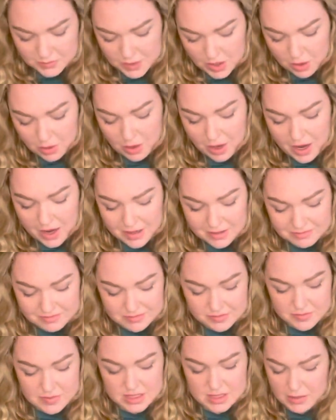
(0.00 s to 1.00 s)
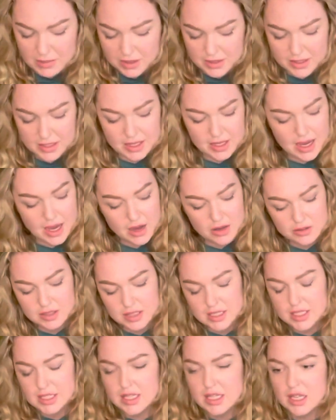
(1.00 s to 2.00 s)
All right, spelling it out.
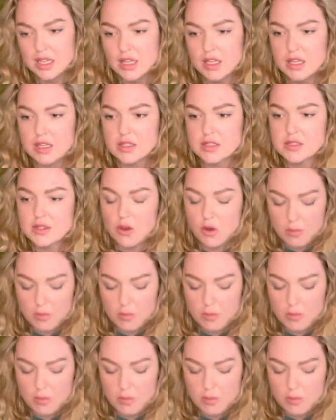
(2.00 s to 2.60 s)
So